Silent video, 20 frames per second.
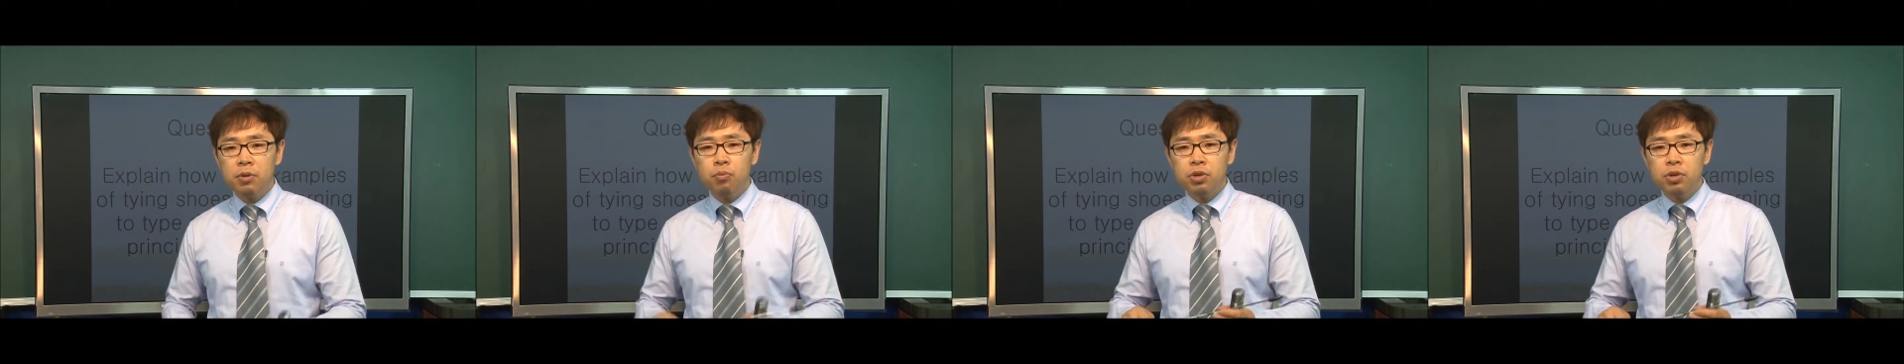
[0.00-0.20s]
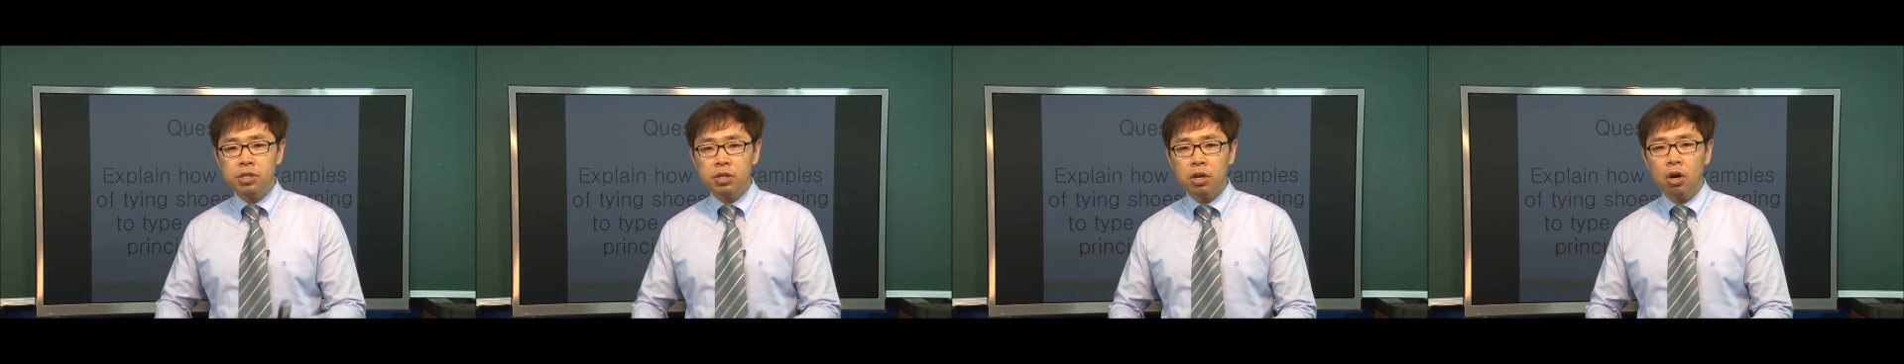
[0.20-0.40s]

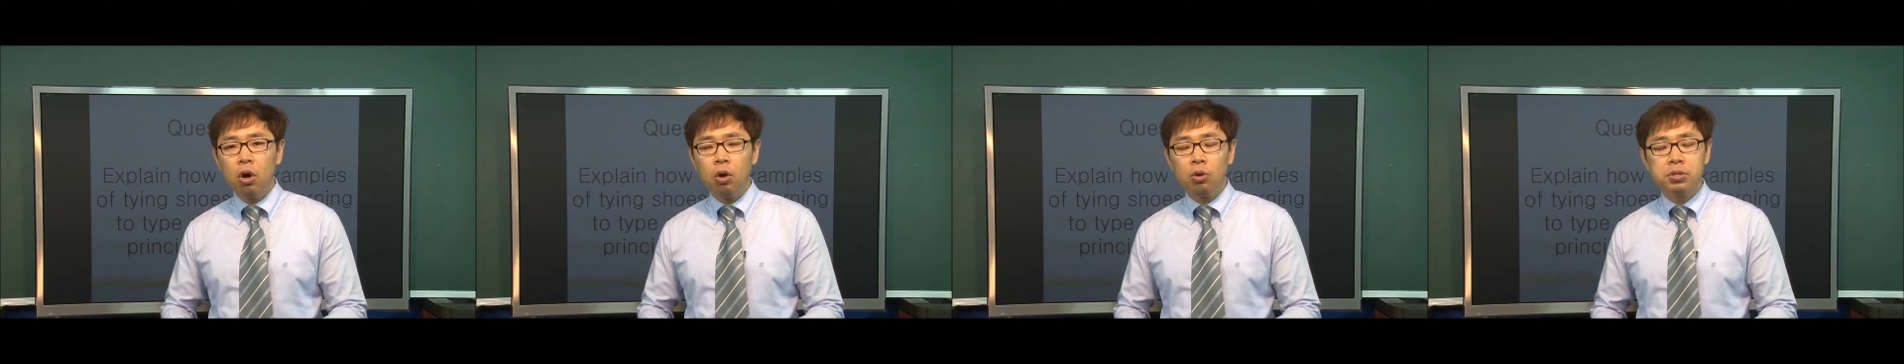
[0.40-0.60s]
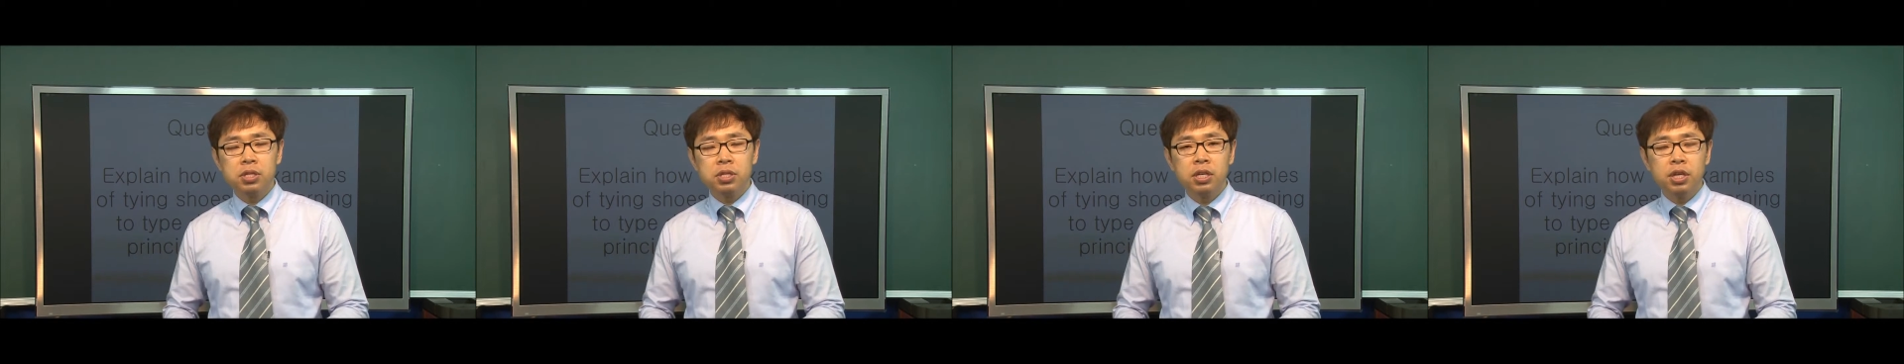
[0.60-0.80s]

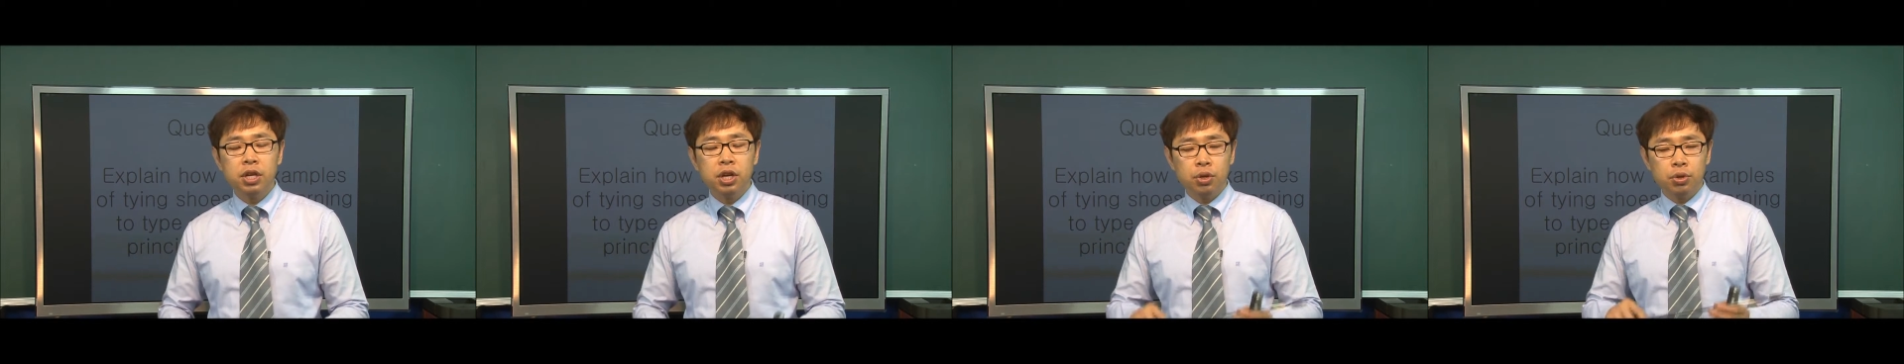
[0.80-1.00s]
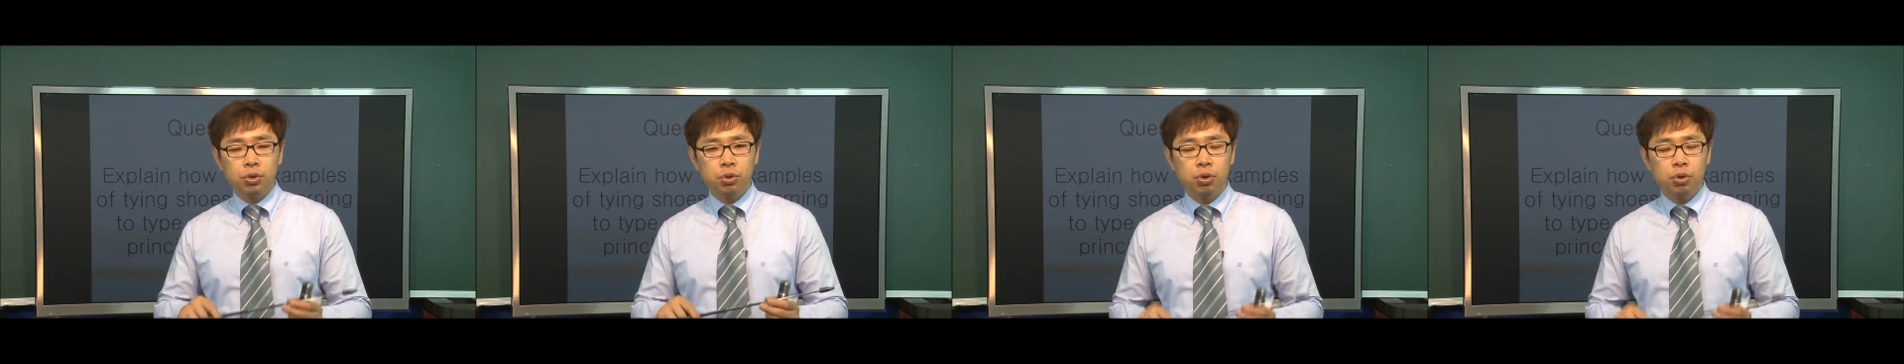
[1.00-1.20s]
results
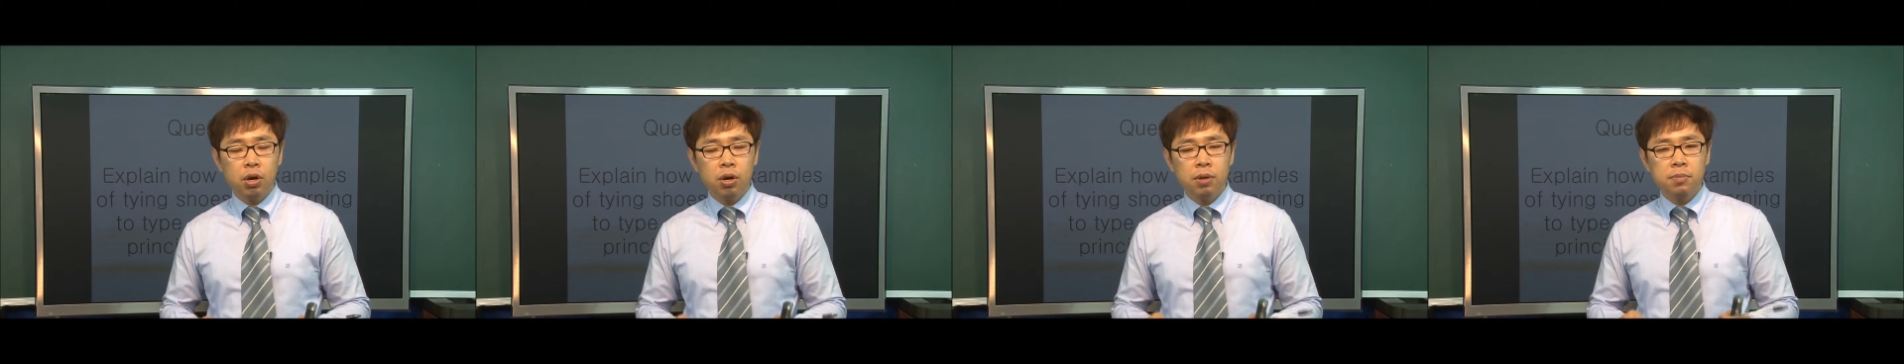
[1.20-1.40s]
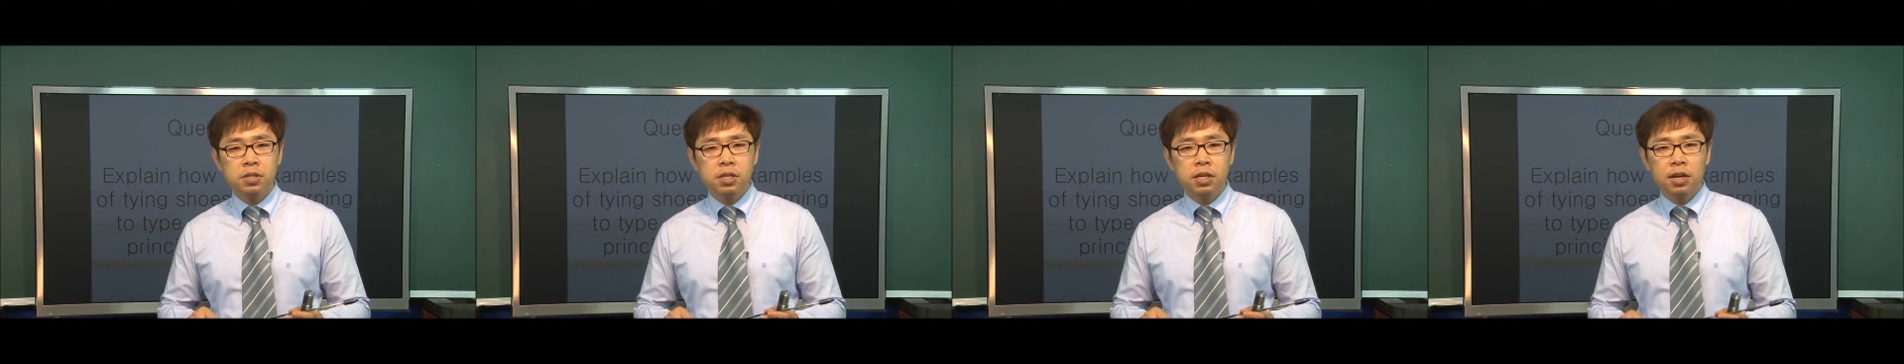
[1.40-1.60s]
in
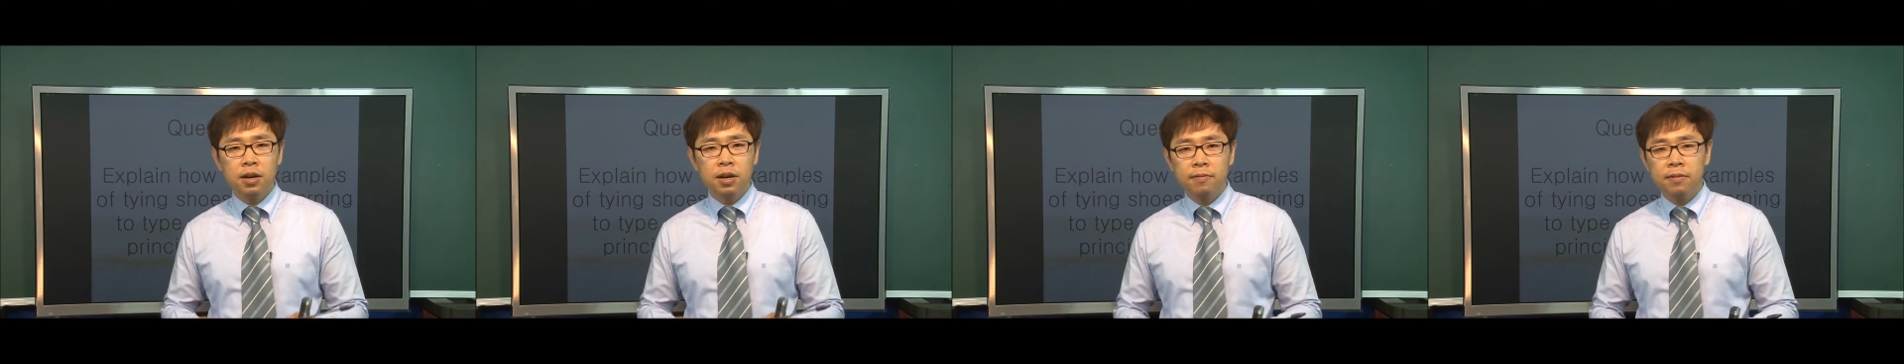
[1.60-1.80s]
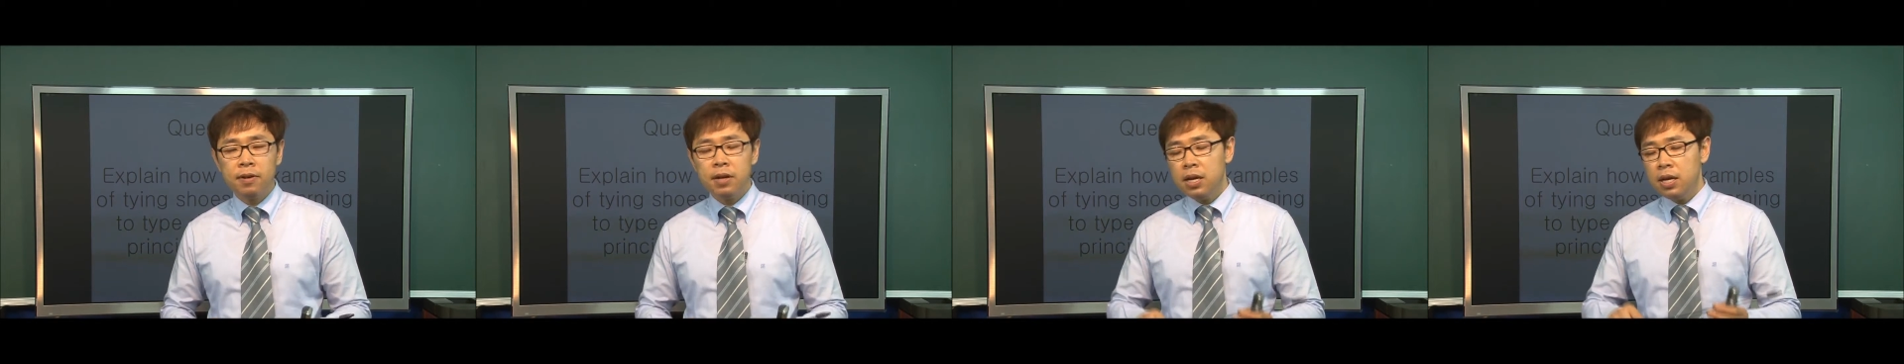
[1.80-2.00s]
terms
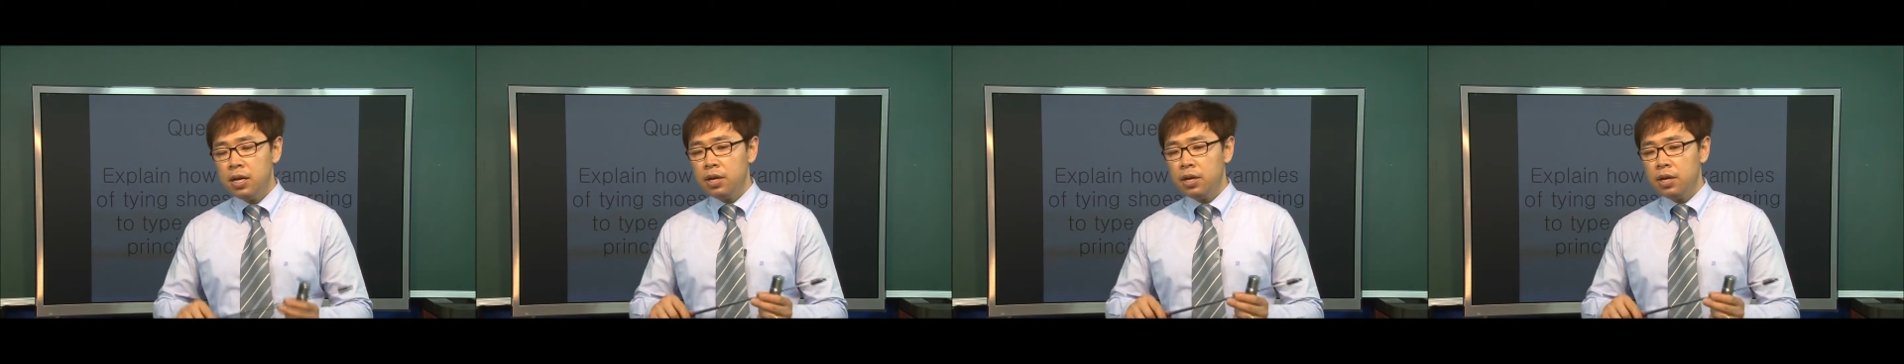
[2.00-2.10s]
of